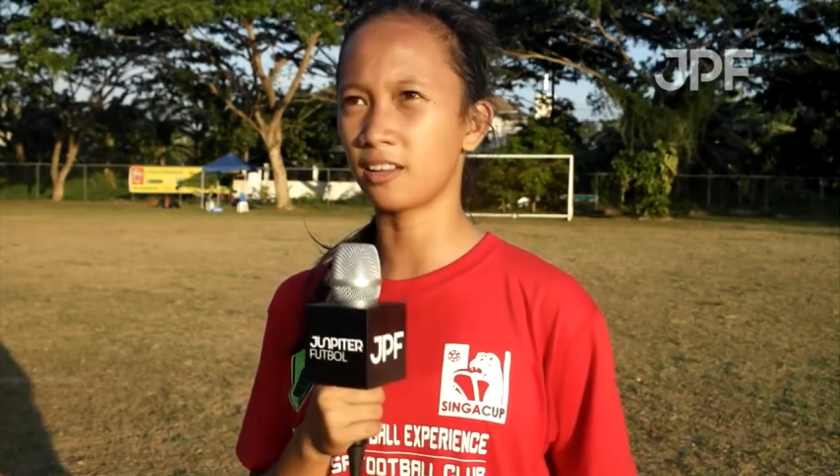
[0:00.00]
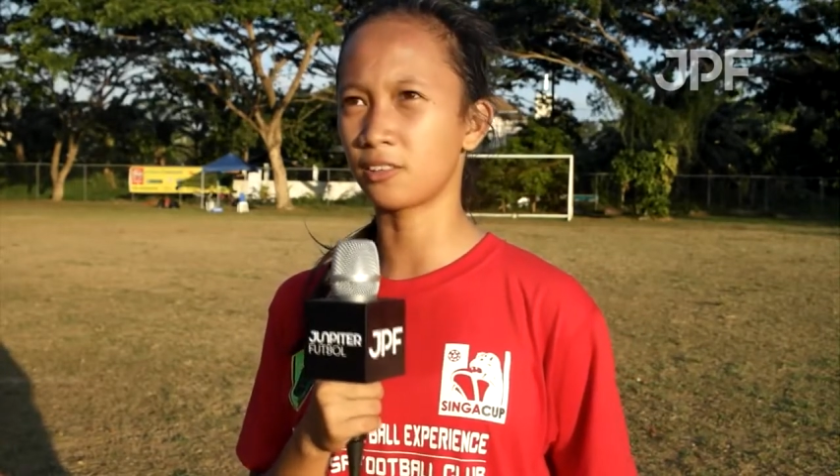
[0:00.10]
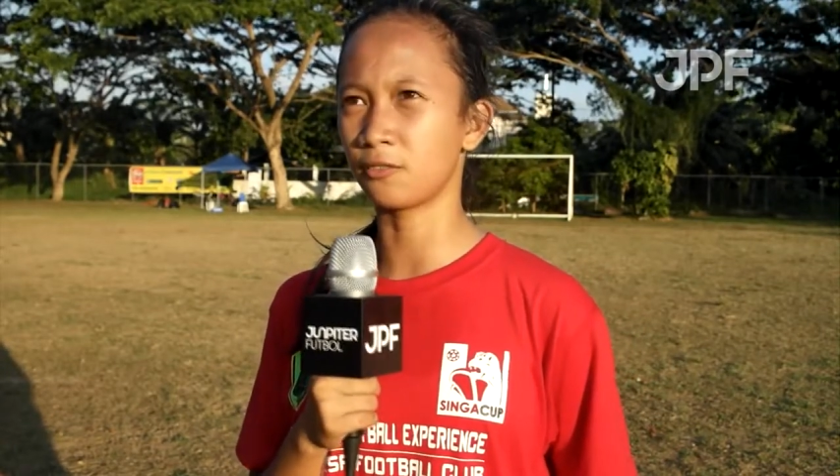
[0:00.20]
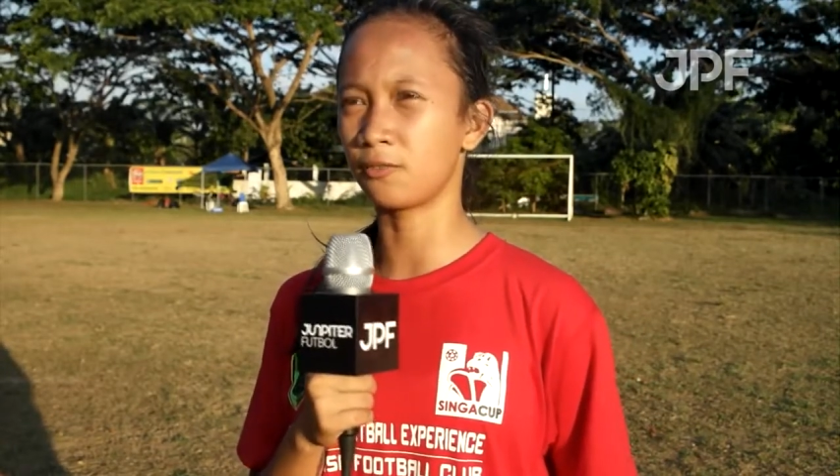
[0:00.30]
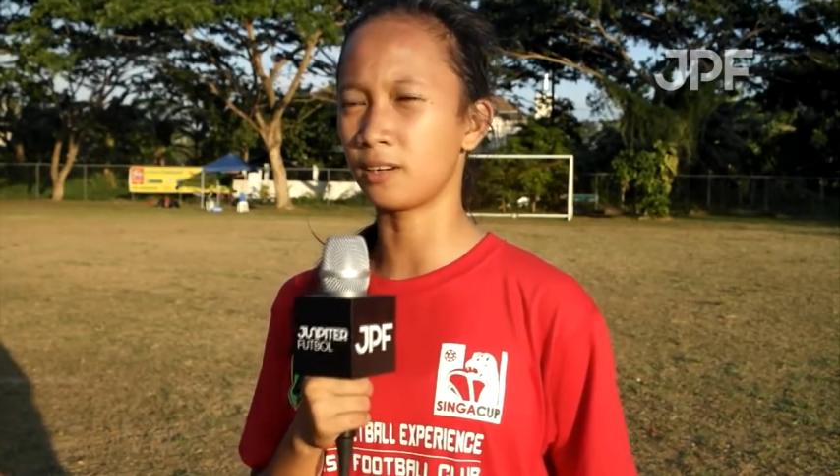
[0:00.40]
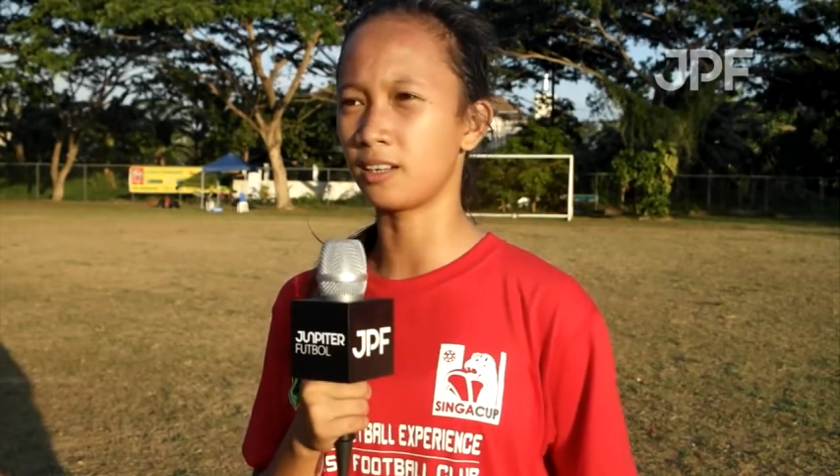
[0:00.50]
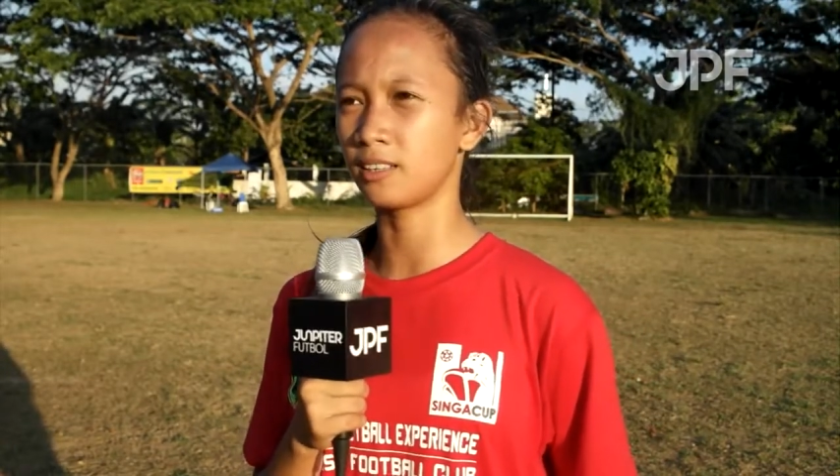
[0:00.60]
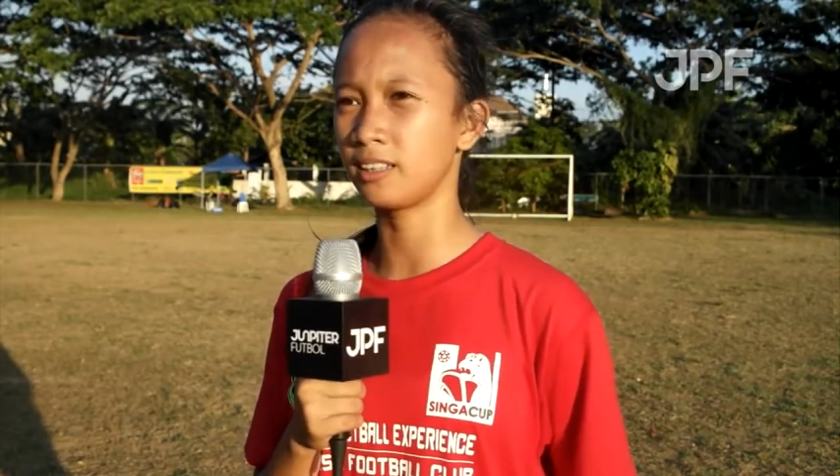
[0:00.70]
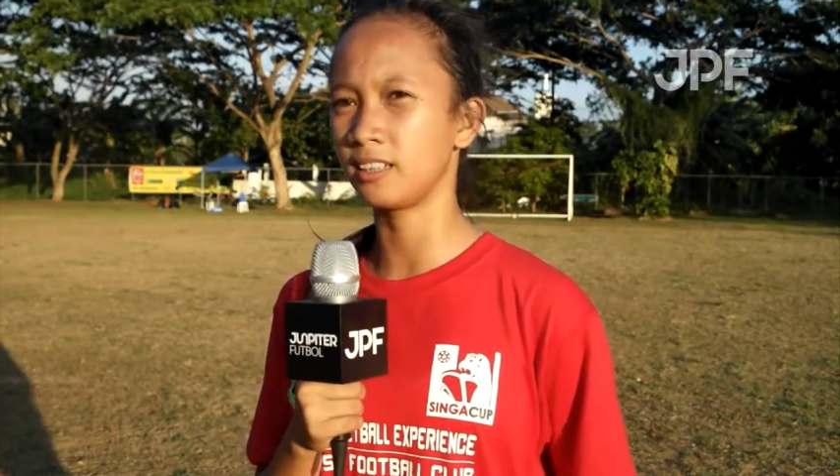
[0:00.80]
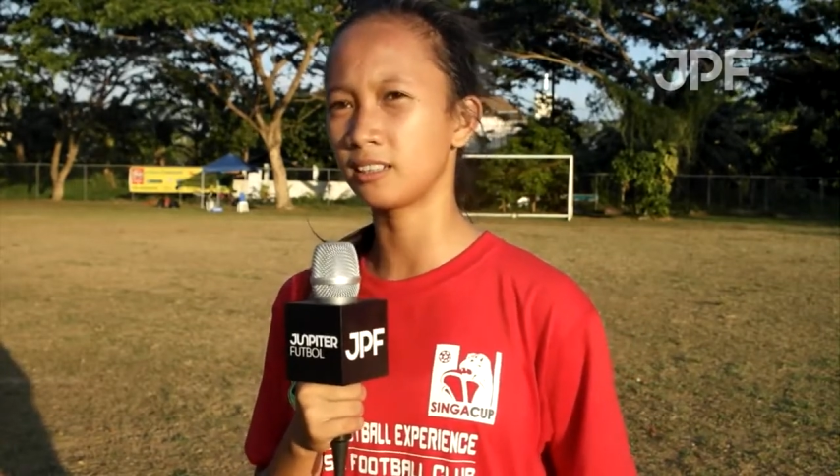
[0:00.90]
a lot of
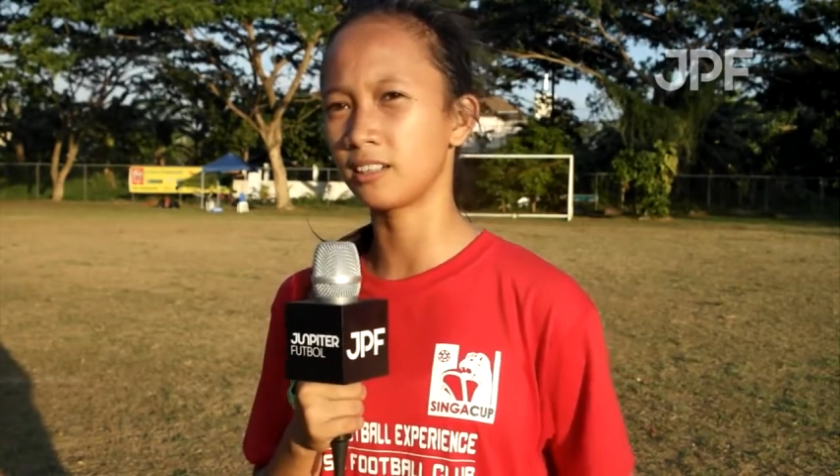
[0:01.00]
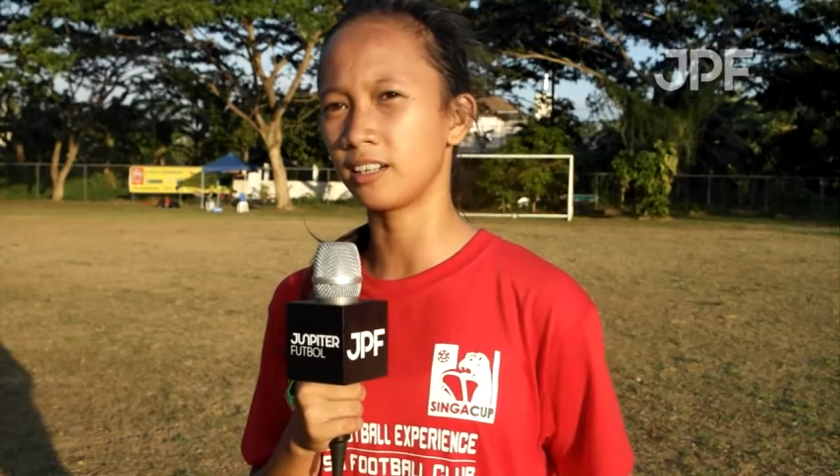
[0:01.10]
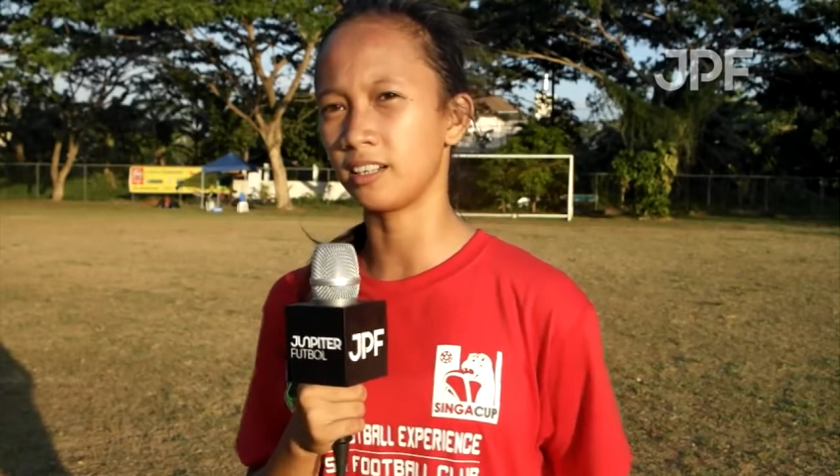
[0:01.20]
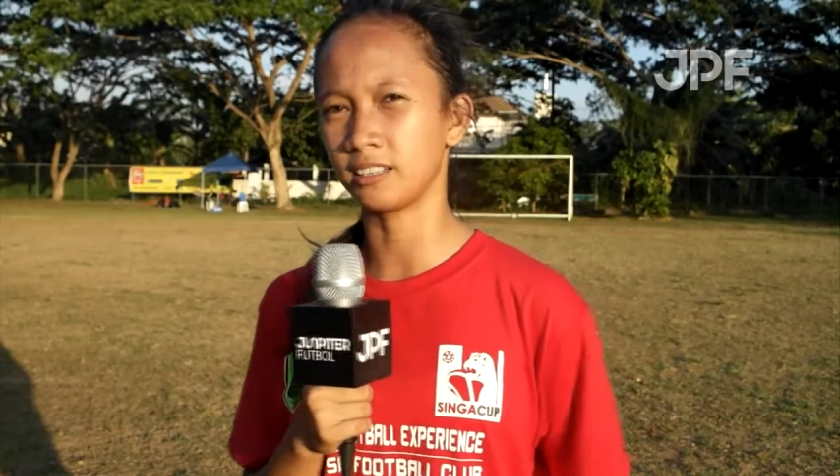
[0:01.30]
fun here,